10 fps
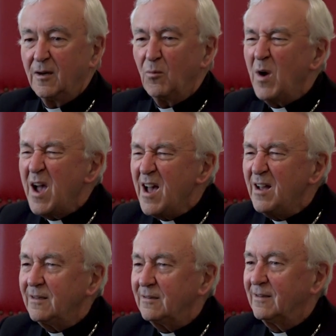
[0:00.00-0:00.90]

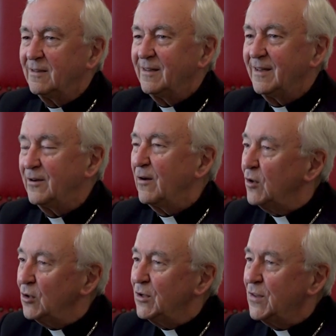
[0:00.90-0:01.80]
well, you know, I've
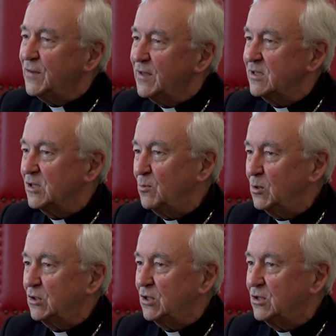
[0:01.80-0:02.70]
got other things I
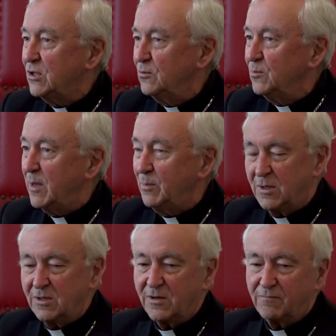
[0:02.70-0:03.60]
want to do. Maybe
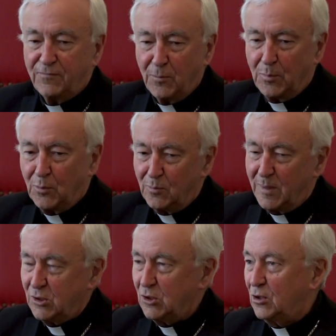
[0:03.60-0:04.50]
there's a football
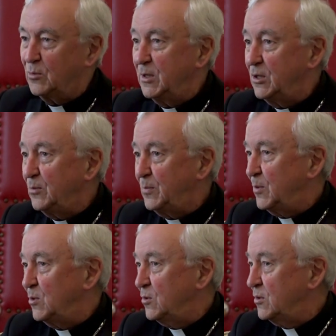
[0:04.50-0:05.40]
match coming
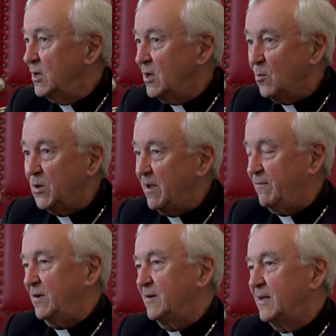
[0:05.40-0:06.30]
up or
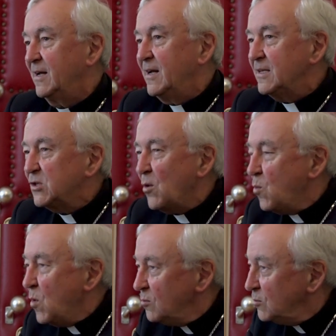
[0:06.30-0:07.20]
whatever. So
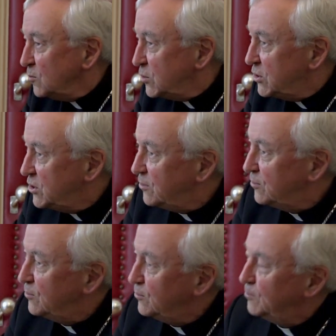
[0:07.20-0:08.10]
what would
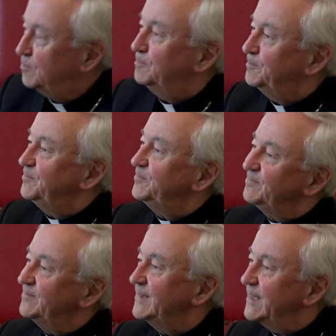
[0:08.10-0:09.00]
you
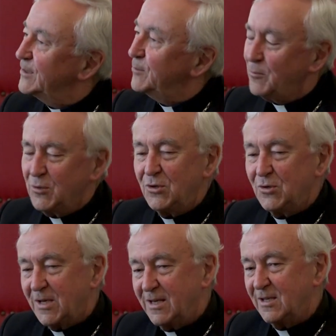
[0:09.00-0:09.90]

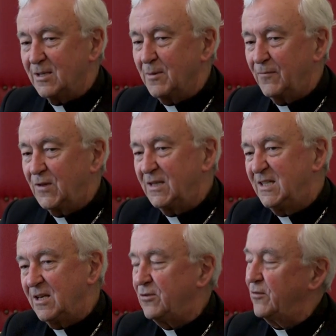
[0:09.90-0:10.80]
say to them if they're
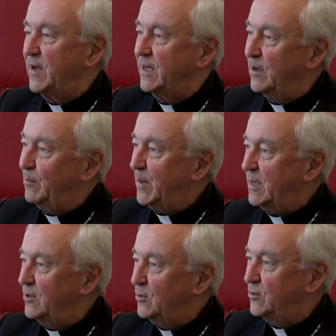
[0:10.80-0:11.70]
dithering a
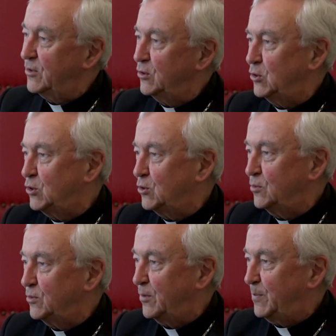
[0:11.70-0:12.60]
bit or
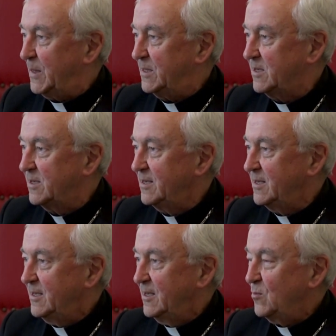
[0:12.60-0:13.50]
unsure a bit?
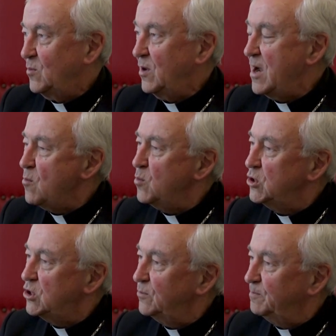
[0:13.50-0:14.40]
Well, how
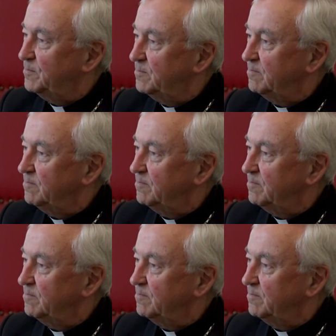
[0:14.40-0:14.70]
would you